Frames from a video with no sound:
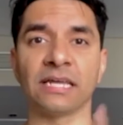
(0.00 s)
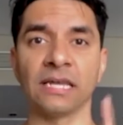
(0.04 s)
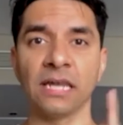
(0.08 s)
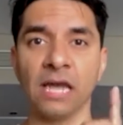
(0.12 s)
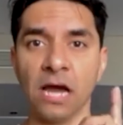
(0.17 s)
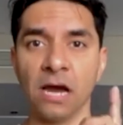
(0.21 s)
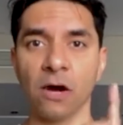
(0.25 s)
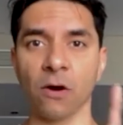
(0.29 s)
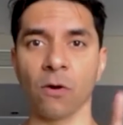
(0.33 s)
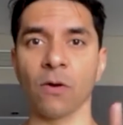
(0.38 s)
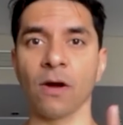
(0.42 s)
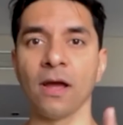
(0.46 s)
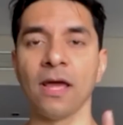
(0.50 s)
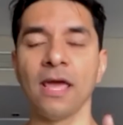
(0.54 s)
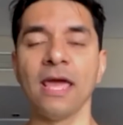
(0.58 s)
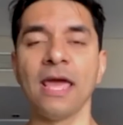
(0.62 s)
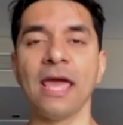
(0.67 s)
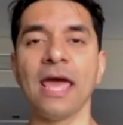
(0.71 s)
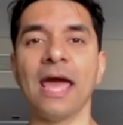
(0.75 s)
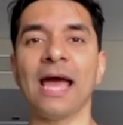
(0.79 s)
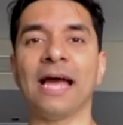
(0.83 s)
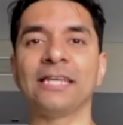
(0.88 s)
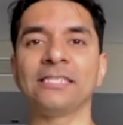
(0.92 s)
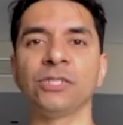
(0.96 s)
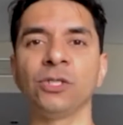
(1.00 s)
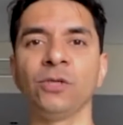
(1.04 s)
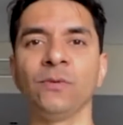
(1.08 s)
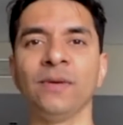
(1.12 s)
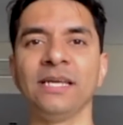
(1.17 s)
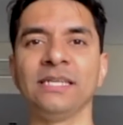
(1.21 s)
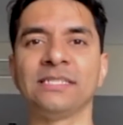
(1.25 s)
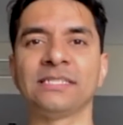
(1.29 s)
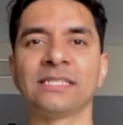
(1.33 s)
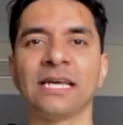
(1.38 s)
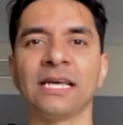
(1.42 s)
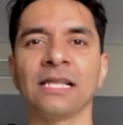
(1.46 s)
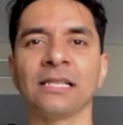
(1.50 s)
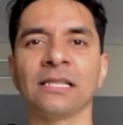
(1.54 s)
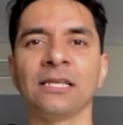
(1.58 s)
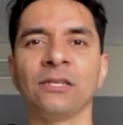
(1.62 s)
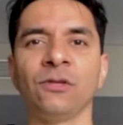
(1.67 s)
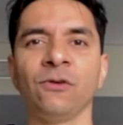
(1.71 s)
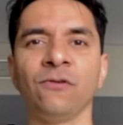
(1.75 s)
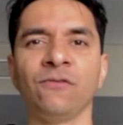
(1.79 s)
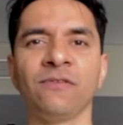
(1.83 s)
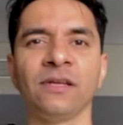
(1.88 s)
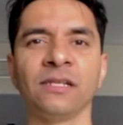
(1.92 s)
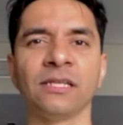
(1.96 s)
Now, as you exhale and
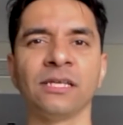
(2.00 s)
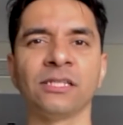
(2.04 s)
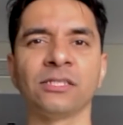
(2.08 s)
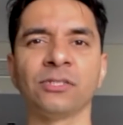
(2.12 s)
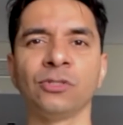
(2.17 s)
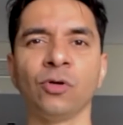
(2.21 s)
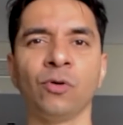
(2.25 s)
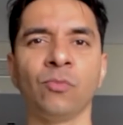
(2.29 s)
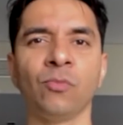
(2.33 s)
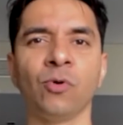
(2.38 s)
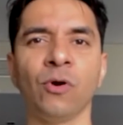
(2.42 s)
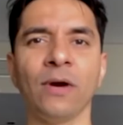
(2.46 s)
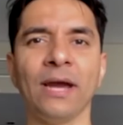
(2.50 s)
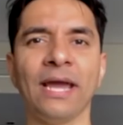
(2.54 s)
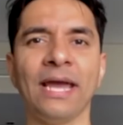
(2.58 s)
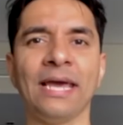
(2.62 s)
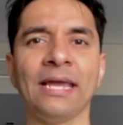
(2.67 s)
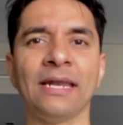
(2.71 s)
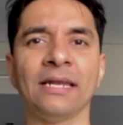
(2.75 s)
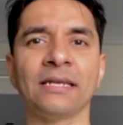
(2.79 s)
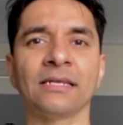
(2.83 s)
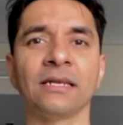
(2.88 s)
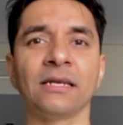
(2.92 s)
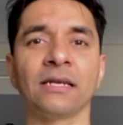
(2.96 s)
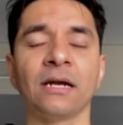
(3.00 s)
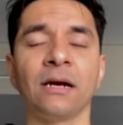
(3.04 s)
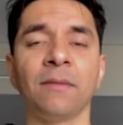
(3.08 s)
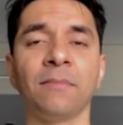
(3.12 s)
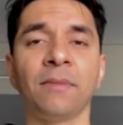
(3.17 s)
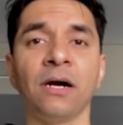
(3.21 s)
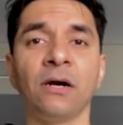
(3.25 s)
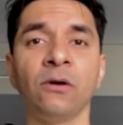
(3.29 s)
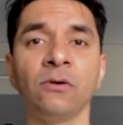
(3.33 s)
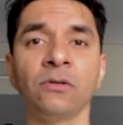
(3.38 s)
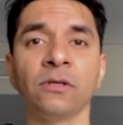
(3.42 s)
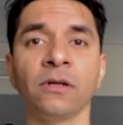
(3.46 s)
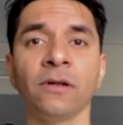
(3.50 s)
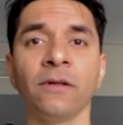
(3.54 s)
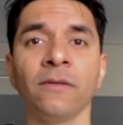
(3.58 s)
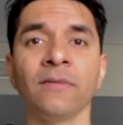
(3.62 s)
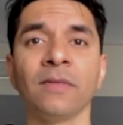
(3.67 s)
you feel there's no more air that can come out,